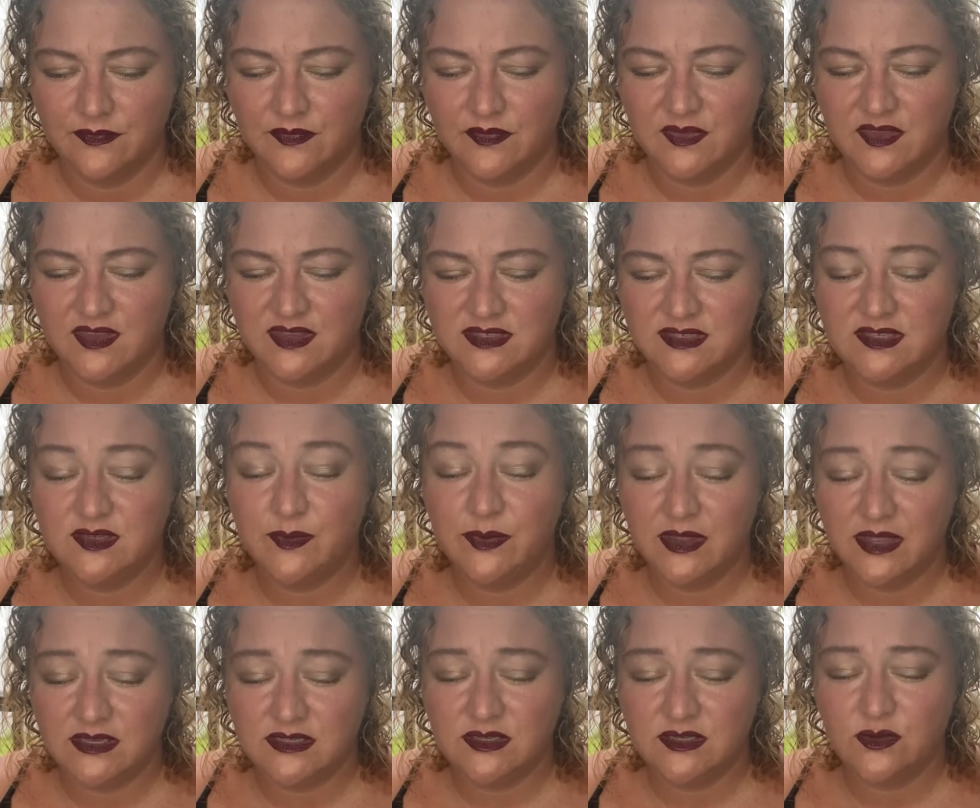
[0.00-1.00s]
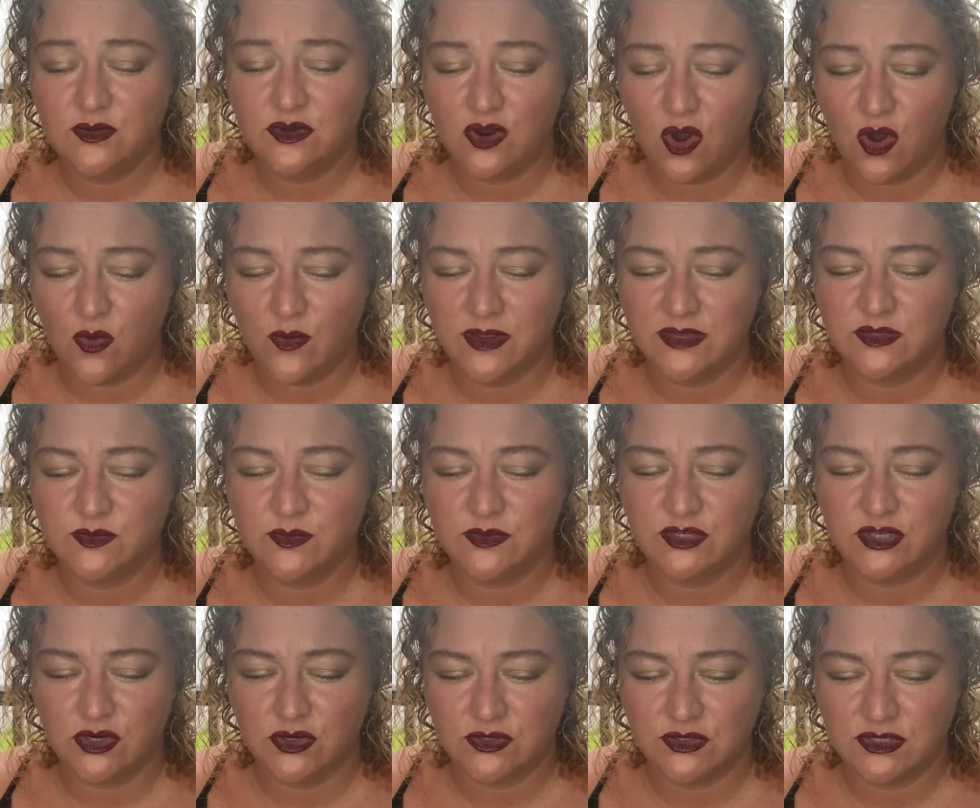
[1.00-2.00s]
This is a place you can always
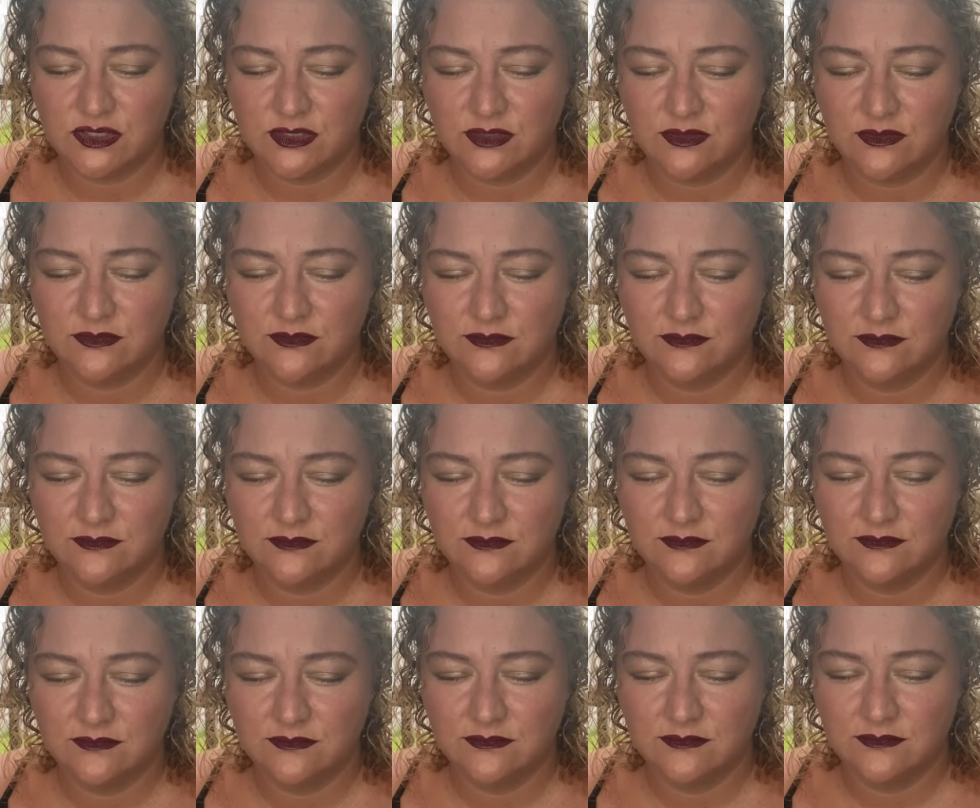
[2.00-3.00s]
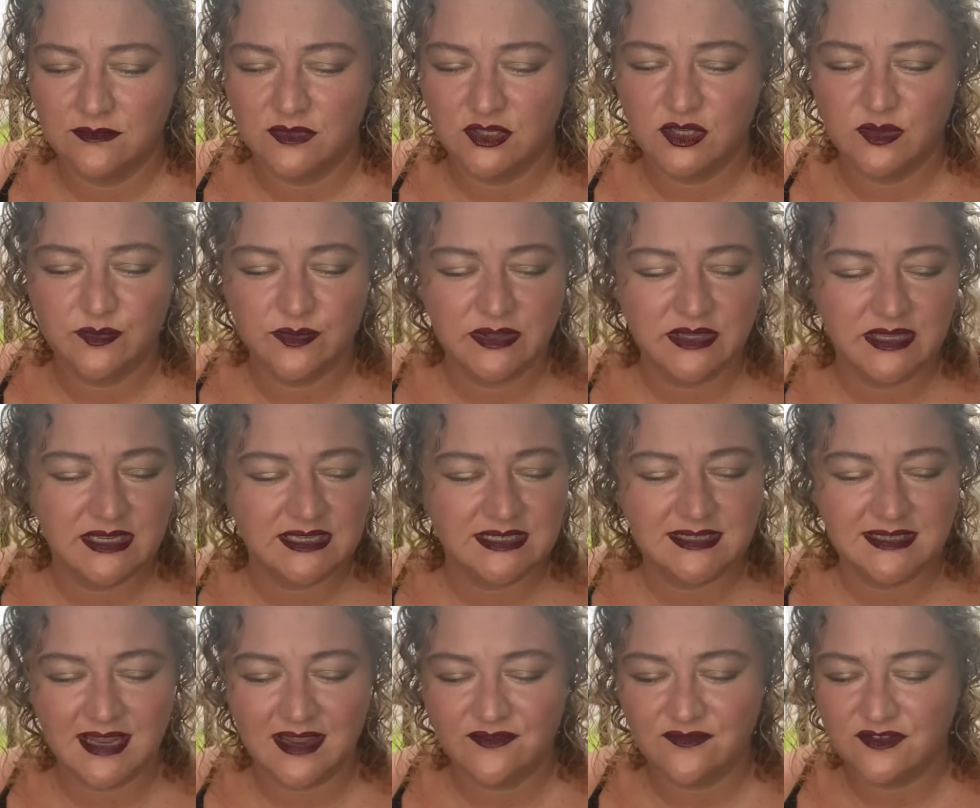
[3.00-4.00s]
return to. Complete
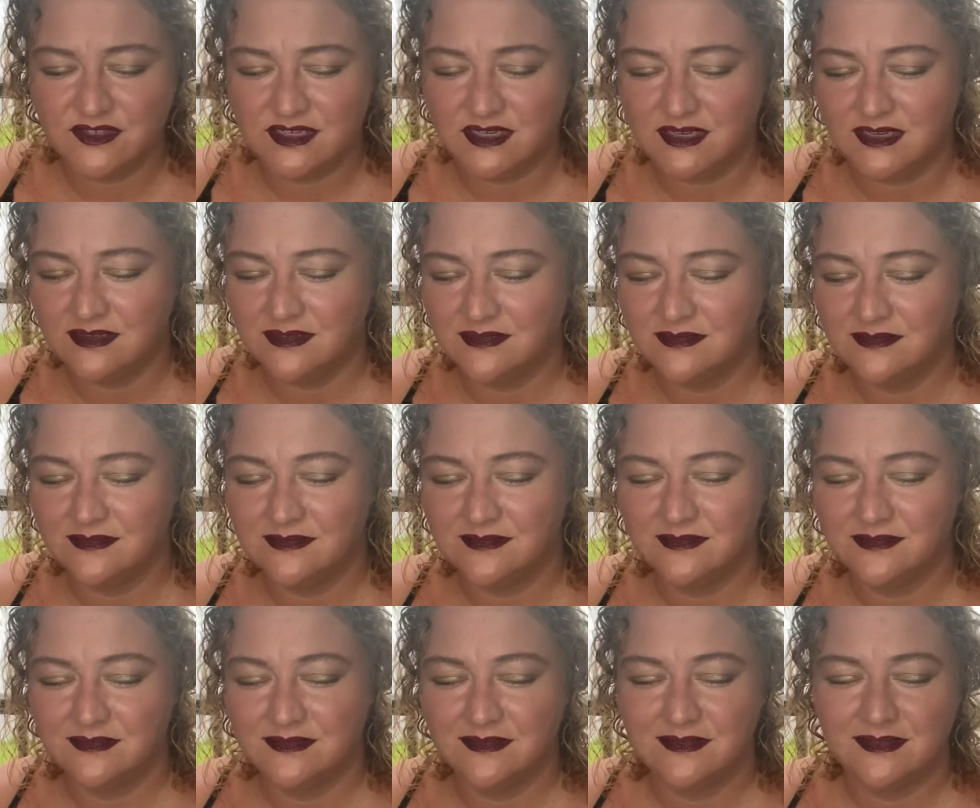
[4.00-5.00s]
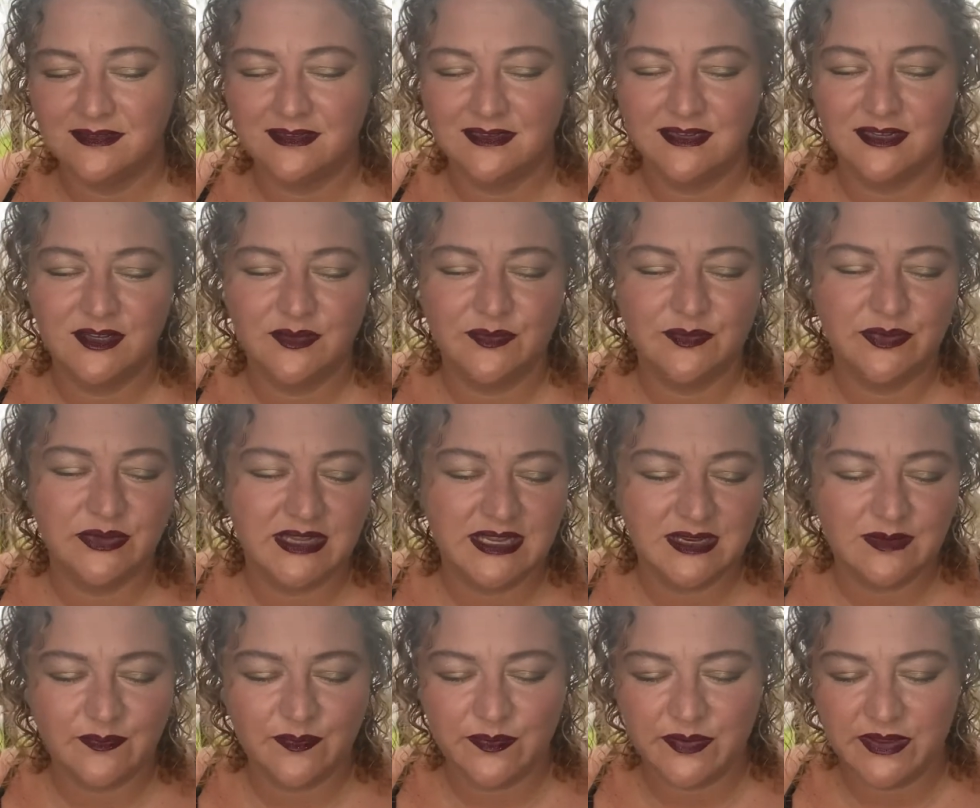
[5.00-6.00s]
safety, complete
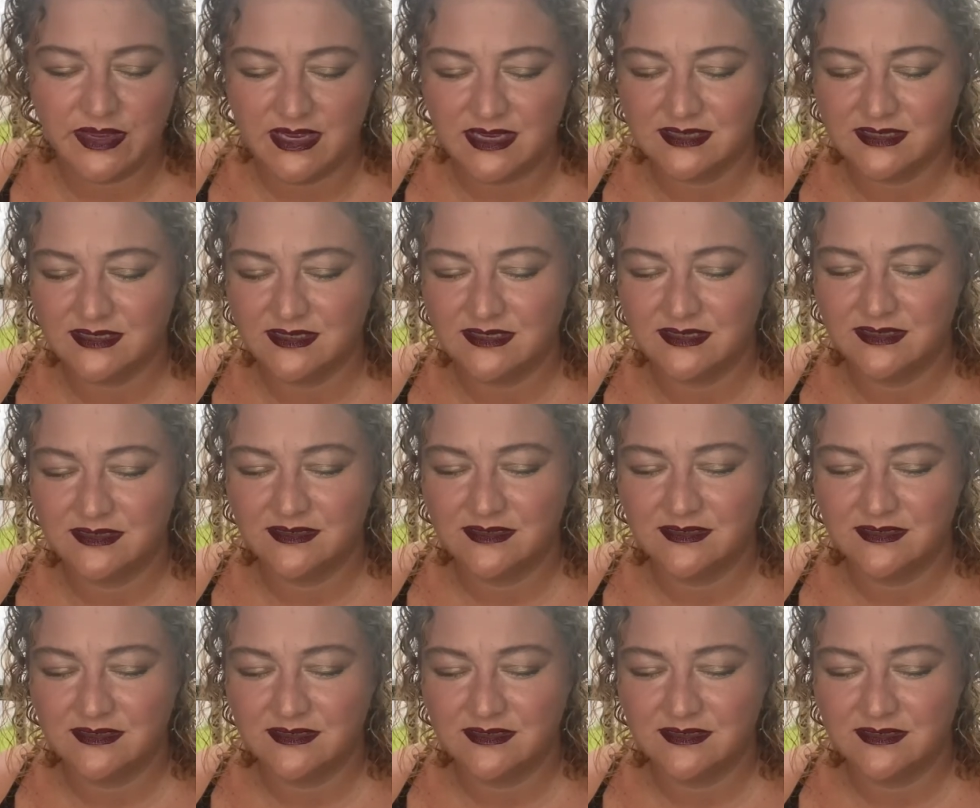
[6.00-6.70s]
peace.